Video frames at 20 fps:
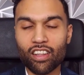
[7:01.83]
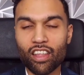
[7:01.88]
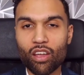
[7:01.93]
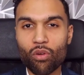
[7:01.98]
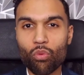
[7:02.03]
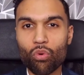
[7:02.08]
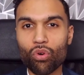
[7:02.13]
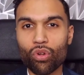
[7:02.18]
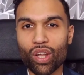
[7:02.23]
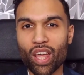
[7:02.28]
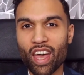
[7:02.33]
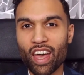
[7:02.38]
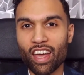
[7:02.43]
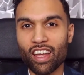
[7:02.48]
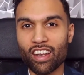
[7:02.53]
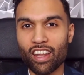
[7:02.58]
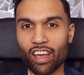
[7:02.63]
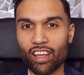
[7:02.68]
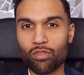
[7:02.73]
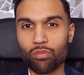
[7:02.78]
They won't
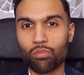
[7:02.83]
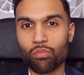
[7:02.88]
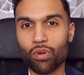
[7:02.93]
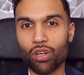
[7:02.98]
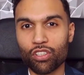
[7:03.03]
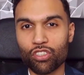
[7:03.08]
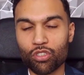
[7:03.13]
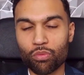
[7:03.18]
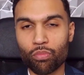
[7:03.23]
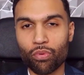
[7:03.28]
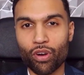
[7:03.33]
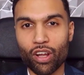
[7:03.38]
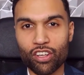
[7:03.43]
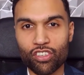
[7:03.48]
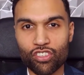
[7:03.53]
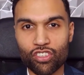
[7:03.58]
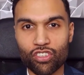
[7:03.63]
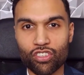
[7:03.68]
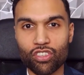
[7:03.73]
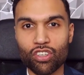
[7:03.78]
add as much
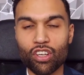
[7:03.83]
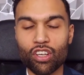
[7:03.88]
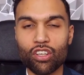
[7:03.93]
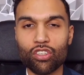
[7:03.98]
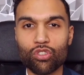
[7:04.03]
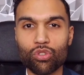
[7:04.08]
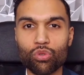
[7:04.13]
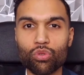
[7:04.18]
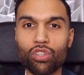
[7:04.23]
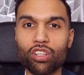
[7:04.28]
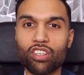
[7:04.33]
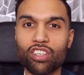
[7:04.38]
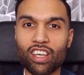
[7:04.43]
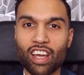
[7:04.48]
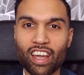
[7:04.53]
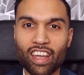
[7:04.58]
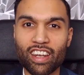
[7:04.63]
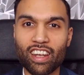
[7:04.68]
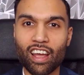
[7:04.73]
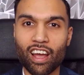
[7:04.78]
pressure to the
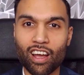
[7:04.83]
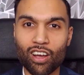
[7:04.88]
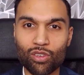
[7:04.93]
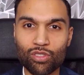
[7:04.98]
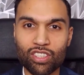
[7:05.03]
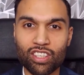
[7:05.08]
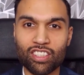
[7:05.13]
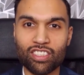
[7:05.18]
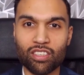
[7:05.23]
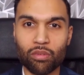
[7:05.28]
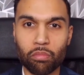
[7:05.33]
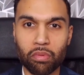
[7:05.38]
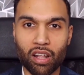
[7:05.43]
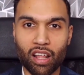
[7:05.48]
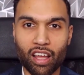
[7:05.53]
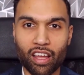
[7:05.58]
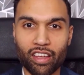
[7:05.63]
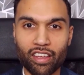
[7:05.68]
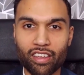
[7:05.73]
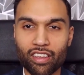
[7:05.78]
tight housing
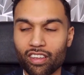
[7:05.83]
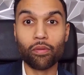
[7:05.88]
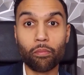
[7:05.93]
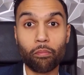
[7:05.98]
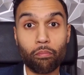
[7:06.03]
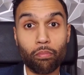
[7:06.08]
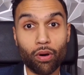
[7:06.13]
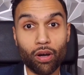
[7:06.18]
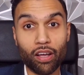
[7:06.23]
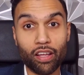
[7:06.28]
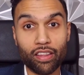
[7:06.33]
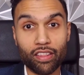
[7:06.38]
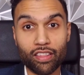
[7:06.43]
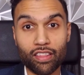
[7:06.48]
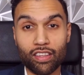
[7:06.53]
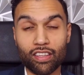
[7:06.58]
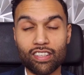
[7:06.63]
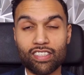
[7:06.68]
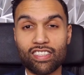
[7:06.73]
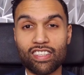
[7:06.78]
supply.
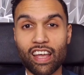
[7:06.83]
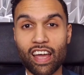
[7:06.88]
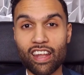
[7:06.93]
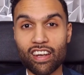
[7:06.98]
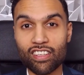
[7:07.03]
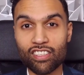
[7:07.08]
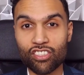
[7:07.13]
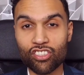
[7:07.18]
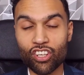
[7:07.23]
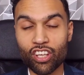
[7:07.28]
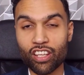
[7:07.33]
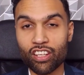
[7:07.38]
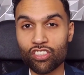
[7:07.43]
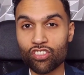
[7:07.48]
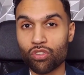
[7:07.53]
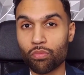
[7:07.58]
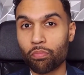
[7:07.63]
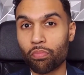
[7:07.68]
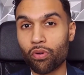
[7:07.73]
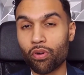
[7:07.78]
But the status change
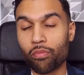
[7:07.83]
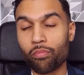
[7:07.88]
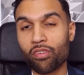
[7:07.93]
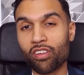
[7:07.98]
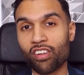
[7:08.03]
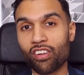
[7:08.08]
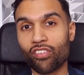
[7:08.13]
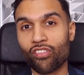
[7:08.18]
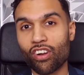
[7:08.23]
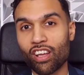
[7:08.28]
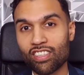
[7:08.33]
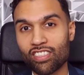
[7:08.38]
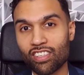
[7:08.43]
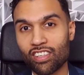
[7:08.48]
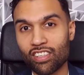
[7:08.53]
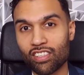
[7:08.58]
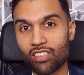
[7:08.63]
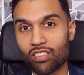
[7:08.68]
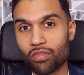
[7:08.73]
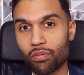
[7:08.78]
to permanent
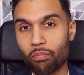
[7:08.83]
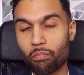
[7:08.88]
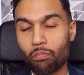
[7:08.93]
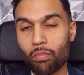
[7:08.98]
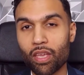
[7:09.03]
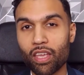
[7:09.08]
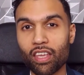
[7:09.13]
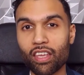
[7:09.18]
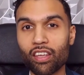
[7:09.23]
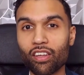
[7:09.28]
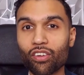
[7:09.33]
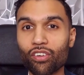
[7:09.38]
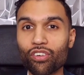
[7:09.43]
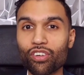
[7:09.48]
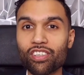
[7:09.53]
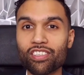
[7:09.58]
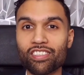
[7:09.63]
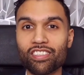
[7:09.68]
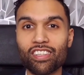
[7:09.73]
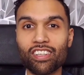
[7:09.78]
residents may
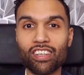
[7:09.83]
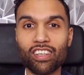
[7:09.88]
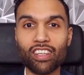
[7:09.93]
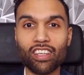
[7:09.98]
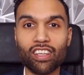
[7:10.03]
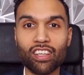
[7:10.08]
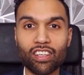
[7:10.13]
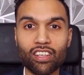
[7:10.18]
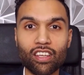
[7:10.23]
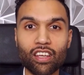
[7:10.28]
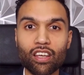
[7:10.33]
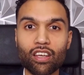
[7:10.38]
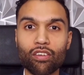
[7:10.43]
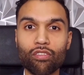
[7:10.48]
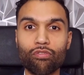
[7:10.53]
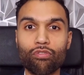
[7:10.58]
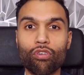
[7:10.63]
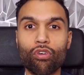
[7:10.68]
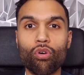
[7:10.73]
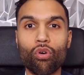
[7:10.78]
increase the need
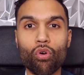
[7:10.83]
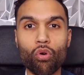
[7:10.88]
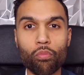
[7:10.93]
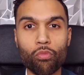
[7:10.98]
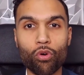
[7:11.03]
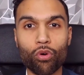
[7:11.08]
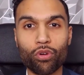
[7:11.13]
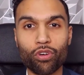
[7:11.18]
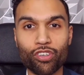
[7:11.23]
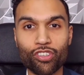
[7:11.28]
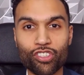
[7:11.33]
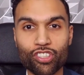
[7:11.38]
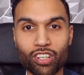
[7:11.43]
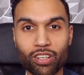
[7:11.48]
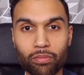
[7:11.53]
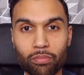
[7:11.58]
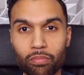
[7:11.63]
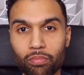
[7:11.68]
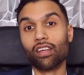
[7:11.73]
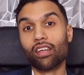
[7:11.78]
for home
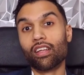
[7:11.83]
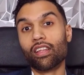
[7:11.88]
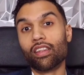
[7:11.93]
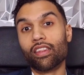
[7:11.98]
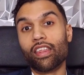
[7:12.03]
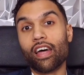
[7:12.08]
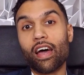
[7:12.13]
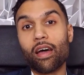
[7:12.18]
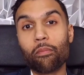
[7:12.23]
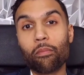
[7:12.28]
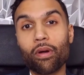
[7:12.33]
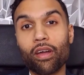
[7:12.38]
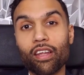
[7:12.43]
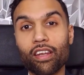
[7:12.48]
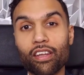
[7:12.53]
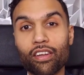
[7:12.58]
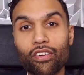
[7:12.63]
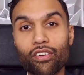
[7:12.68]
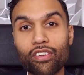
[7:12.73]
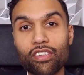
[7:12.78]
ownership. That might
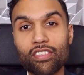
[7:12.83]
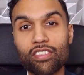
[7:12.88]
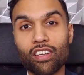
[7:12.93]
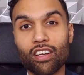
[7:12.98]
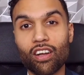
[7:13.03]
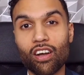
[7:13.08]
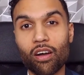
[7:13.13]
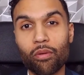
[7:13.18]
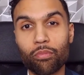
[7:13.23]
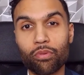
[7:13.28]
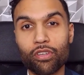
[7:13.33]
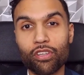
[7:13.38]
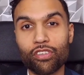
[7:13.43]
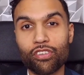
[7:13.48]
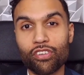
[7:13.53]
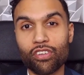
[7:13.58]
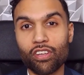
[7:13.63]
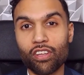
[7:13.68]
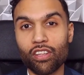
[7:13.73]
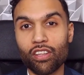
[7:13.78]
increase the
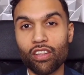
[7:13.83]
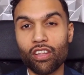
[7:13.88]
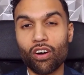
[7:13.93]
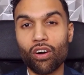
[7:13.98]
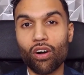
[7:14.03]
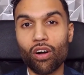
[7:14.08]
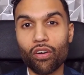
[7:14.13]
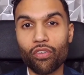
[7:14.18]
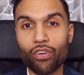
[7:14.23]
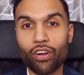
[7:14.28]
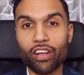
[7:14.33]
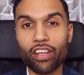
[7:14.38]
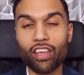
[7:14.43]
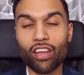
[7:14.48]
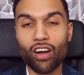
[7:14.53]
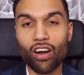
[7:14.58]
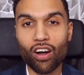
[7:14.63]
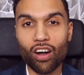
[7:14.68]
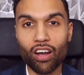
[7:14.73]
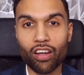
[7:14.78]
competition in the already
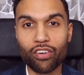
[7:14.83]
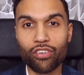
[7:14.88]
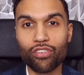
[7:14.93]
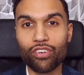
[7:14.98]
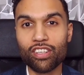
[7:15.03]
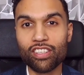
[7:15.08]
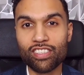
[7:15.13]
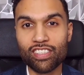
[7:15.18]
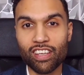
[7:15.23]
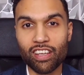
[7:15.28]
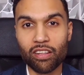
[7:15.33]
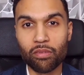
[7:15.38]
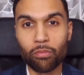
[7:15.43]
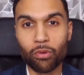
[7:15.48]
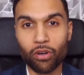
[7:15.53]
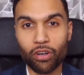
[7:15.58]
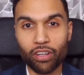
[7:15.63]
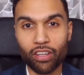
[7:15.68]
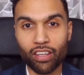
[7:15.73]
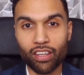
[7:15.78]
hot resale
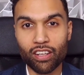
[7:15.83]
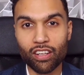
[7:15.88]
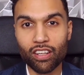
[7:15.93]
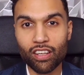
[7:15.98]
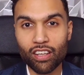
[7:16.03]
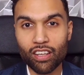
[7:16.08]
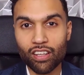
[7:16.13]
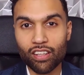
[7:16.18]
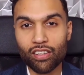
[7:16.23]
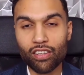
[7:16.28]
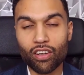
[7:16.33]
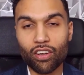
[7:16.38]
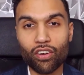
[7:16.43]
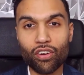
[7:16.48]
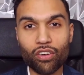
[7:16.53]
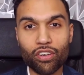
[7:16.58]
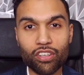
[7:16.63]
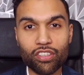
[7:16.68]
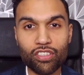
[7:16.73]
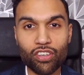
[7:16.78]
market. The
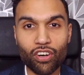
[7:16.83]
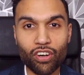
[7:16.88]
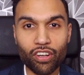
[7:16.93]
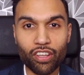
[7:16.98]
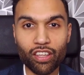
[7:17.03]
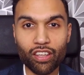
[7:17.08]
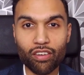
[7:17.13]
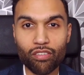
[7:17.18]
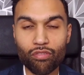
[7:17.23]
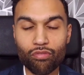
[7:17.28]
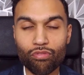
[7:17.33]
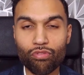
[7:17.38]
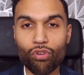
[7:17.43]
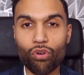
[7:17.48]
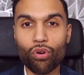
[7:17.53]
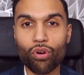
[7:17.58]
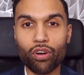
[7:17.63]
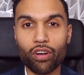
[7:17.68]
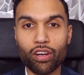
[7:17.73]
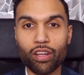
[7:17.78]
current target
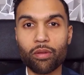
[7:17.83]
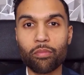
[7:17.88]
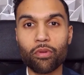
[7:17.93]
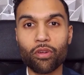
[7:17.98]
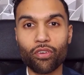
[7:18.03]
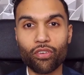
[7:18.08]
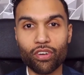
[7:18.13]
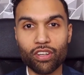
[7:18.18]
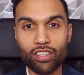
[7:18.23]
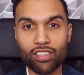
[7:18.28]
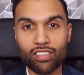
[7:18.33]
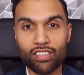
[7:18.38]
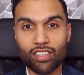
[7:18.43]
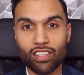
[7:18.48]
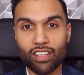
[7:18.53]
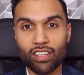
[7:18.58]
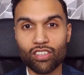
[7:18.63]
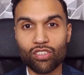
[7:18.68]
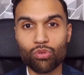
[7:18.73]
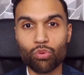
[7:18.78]
for immigrants
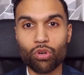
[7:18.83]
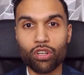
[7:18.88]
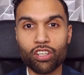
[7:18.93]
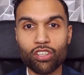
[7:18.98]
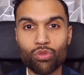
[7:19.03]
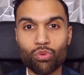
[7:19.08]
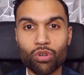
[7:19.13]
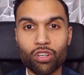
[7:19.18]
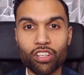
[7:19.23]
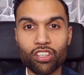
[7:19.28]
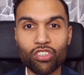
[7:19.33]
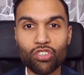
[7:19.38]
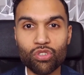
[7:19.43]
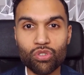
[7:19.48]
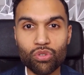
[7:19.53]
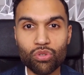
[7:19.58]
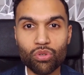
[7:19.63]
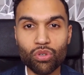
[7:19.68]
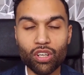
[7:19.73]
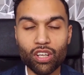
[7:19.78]
in
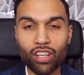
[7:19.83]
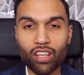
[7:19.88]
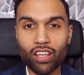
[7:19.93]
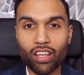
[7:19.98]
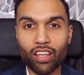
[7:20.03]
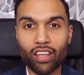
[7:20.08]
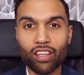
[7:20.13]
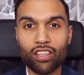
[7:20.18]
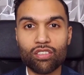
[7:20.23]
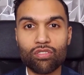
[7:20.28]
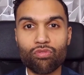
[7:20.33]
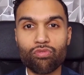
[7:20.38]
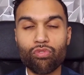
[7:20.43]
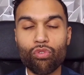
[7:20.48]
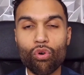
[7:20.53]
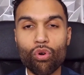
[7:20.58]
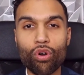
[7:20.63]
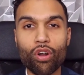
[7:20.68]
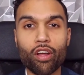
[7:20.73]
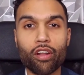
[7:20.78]
2022 is
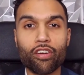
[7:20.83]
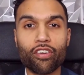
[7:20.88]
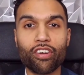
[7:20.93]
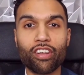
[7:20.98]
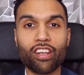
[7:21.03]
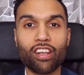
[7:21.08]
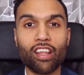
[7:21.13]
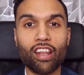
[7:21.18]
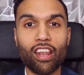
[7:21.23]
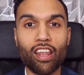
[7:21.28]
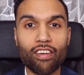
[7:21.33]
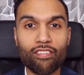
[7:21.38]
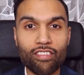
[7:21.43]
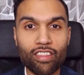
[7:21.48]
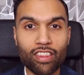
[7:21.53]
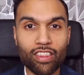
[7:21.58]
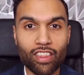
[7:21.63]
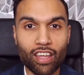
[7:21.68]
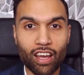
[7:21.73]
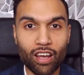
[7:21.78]

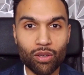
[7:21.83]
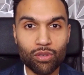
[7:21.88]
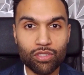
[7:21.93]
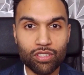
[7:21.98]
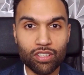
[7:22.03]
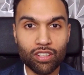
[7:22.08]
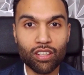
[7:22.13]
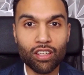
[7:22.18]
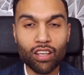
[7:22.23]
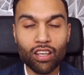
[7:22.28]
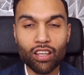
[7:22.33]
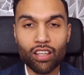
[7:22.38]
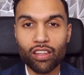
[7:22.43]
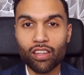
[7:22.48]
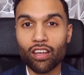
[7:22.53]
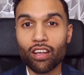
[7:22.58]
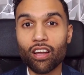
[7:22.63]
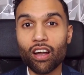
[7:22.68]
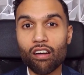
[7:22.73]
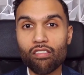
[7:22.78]
411,000.
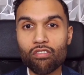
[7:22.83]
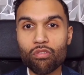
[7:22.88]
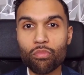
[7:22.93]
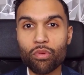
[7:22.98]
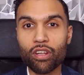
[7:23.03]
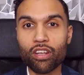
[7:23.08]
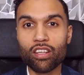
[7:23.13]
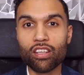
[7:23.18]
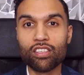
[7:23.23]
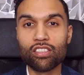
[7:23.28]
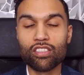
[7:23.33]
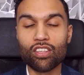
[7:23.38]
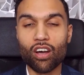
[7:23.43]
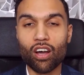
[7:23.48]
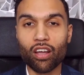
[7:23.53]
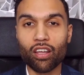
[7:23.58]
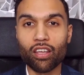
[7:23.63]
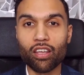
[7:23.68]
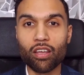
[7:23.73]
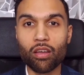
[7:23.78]
The government is
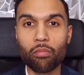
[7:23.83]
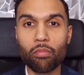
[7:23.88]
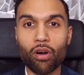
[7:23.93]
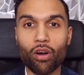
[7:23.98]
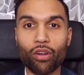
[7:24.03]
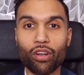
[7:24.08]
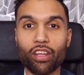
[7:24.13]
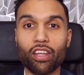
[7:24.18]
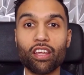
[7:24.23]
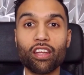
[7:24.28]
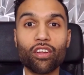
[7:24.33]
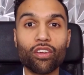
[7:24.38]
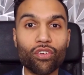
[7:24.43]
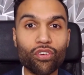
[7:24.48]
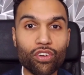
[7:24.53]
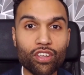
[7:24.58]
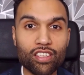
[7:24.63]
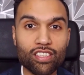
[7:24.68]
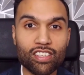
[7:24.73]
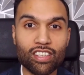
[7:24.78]
talking about
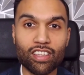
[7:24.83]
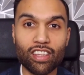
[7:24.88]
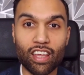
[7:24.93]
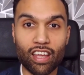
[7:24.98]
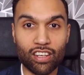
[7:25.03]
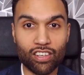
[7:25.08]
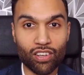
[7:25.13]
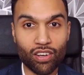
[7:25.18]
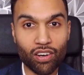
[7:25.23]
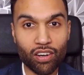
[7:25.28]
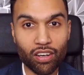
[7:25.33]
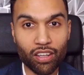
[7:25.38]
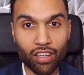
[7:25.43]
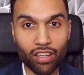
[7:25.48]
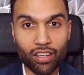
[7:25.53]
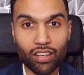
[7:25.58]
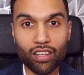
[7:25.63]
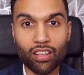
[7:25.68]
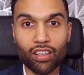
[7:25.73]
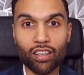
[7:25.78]
increasing that target.